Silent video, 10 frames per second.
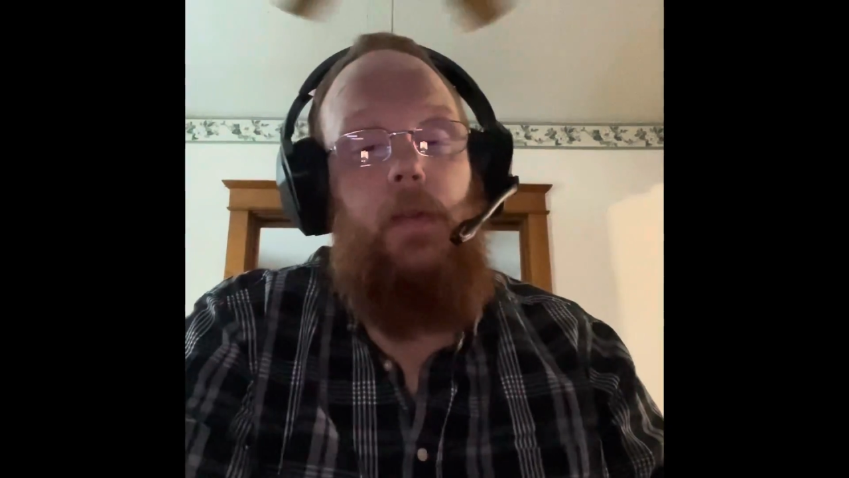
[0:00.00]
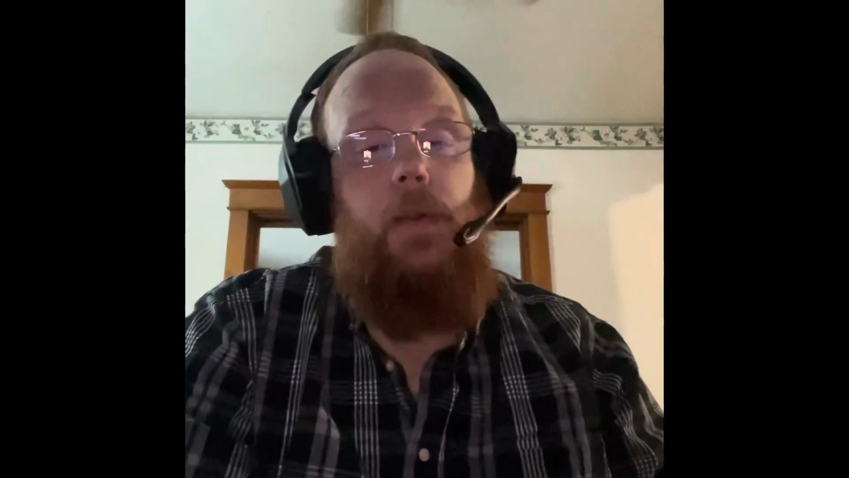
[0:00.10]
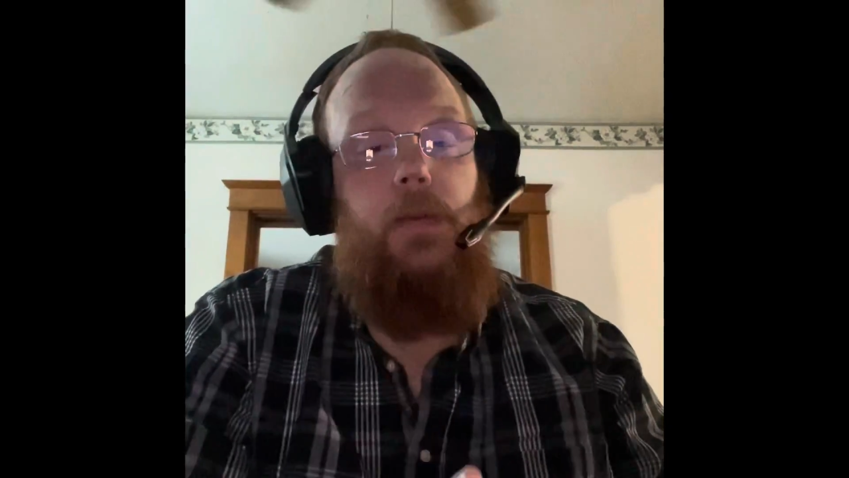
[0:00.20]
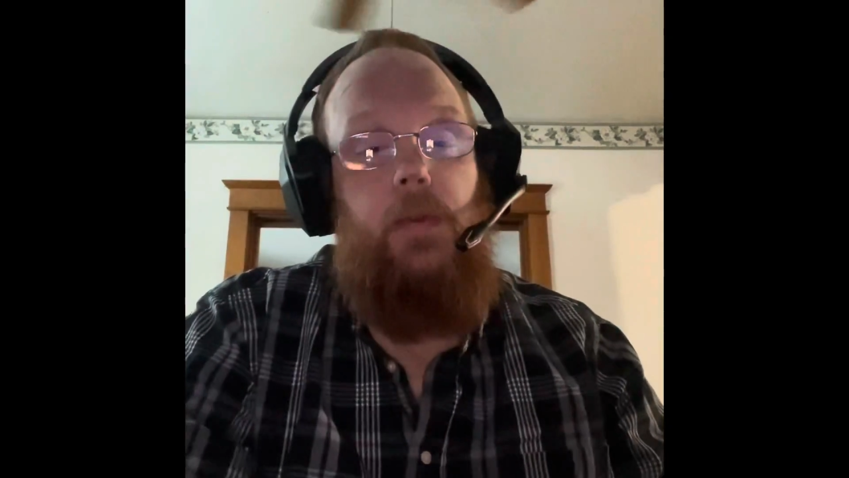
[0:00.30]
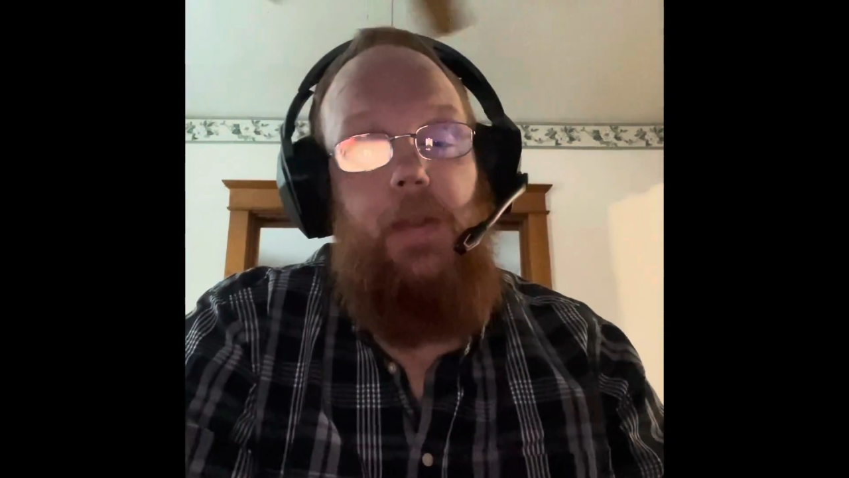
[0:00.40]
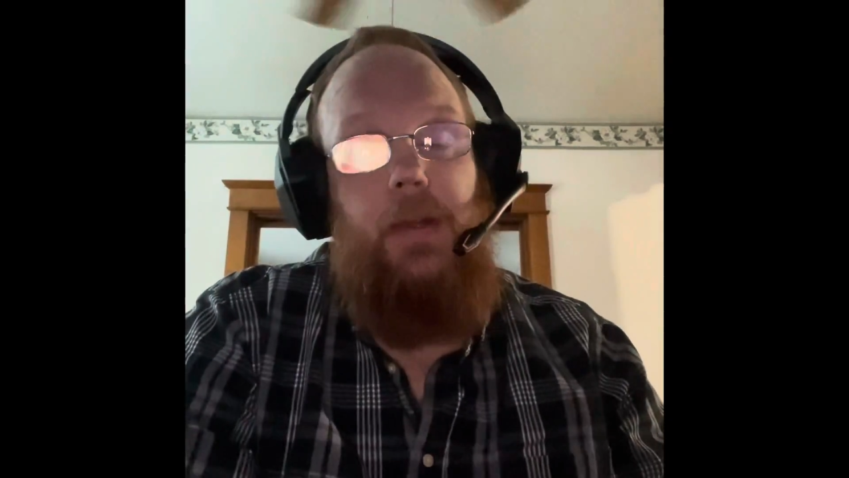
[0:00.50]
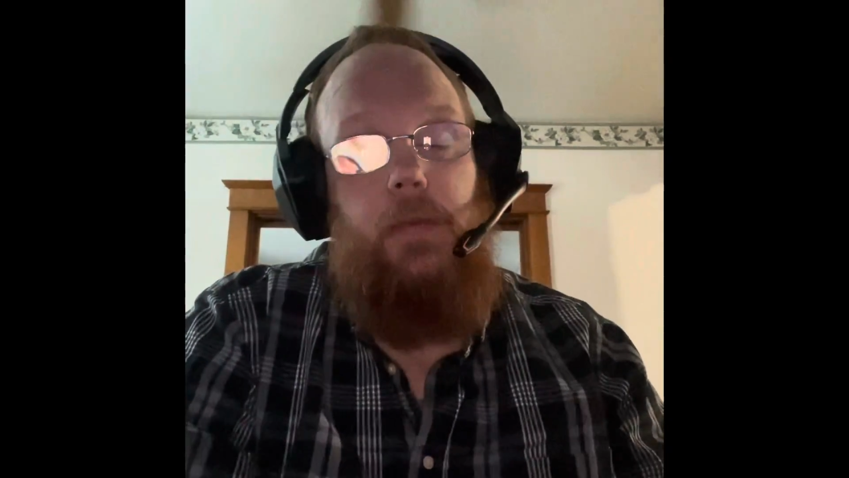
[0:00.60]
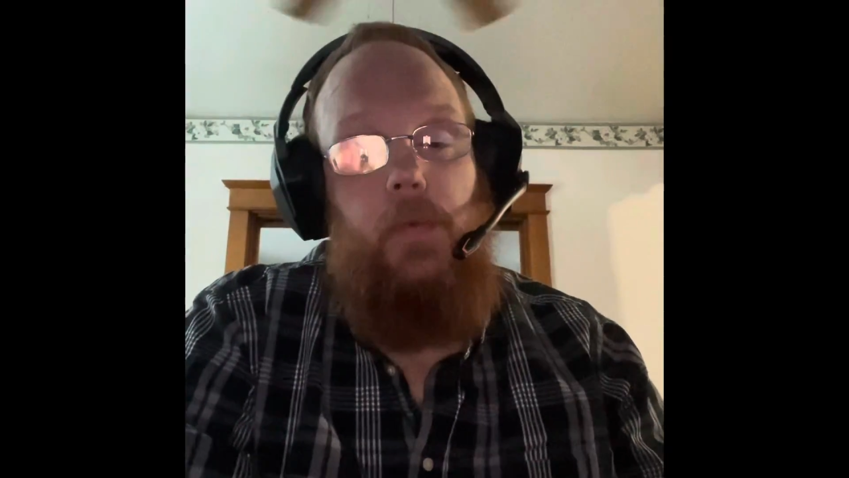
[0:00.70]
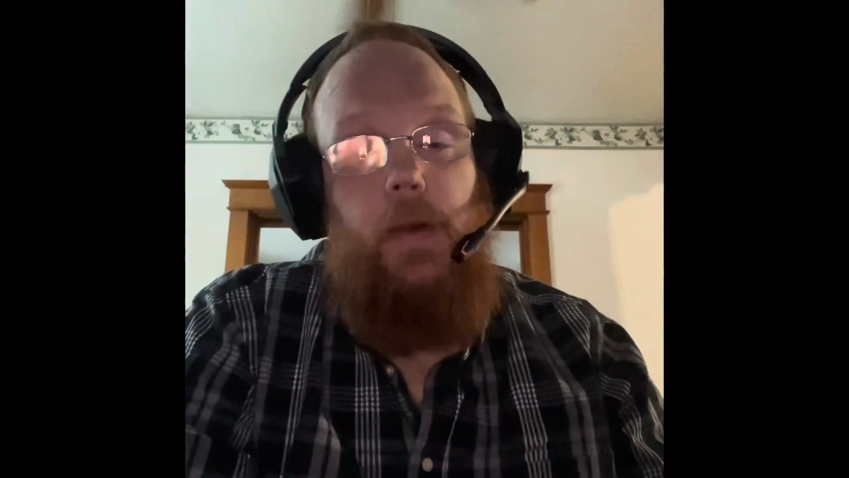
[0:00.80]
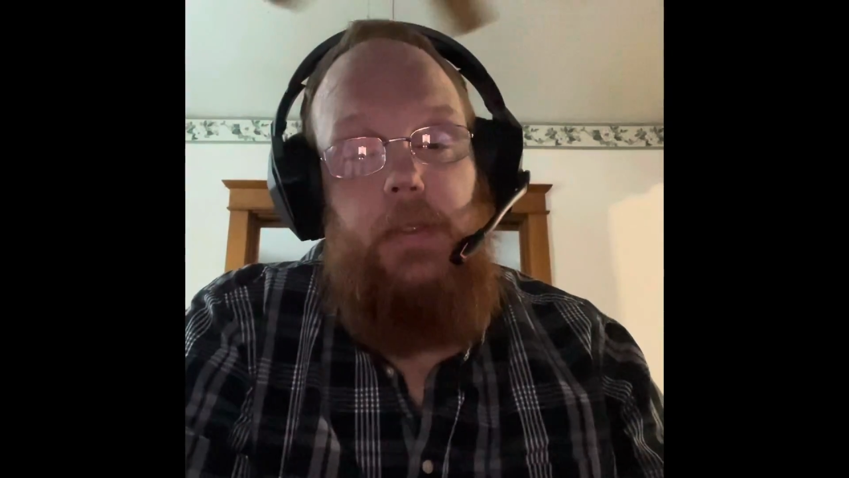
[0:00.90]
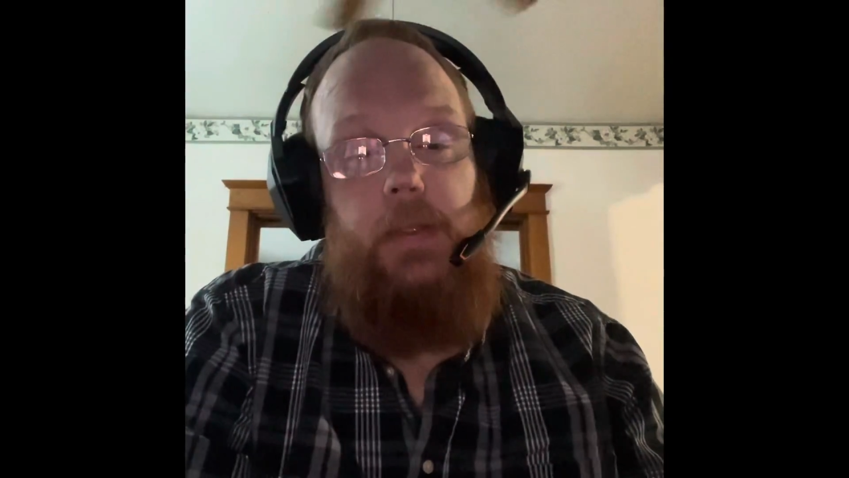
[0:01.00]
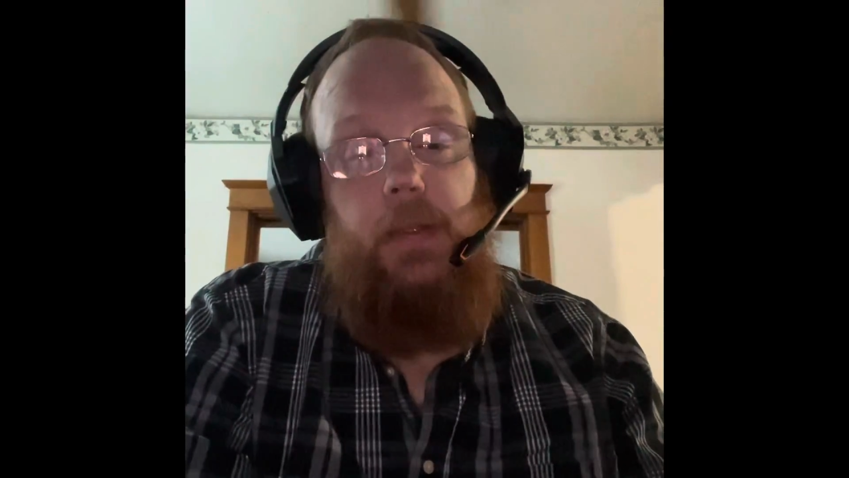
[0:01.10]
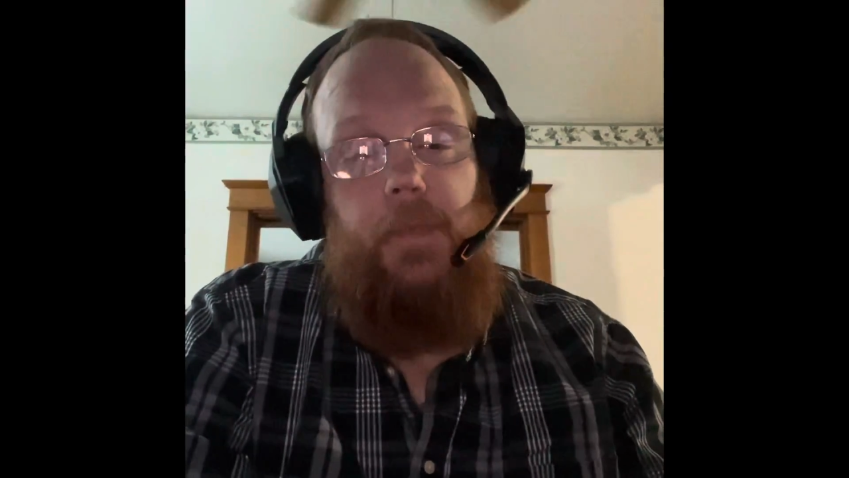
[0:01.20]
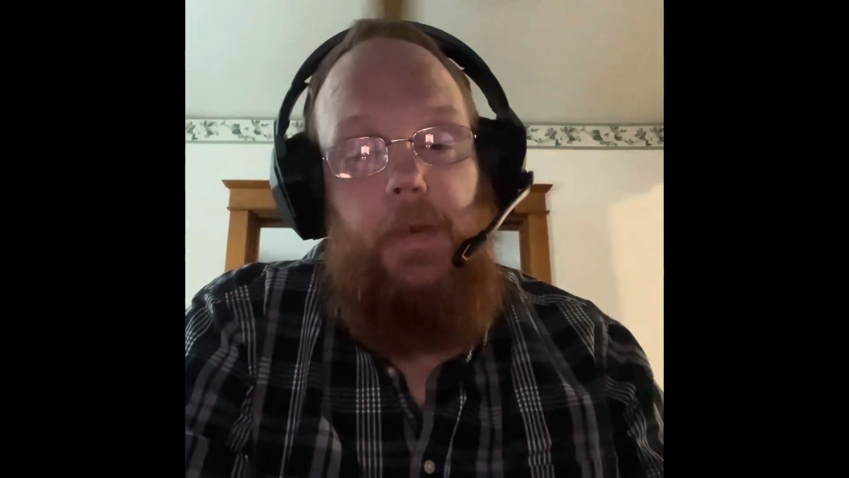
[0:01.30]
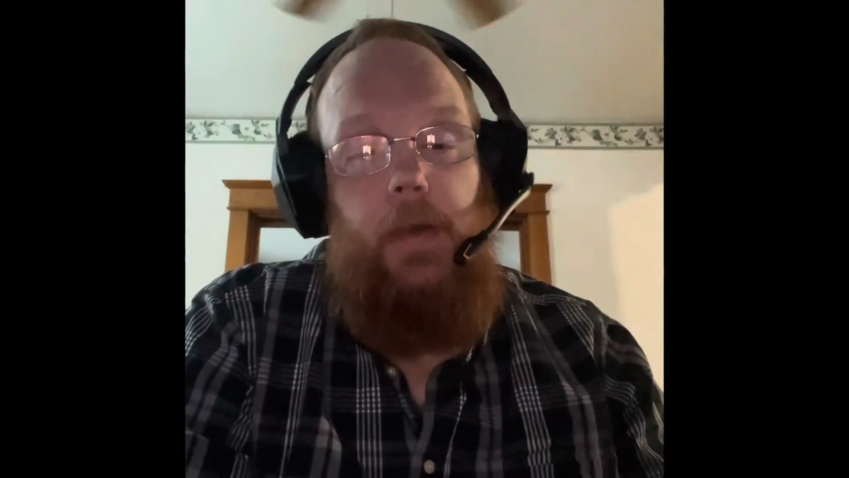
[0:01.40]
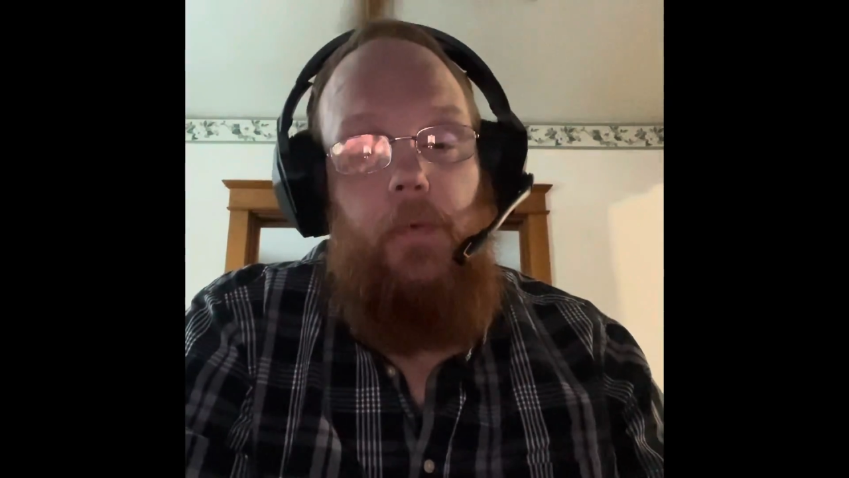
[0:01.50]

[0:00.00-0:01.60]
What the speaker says: So thanks for watching this video.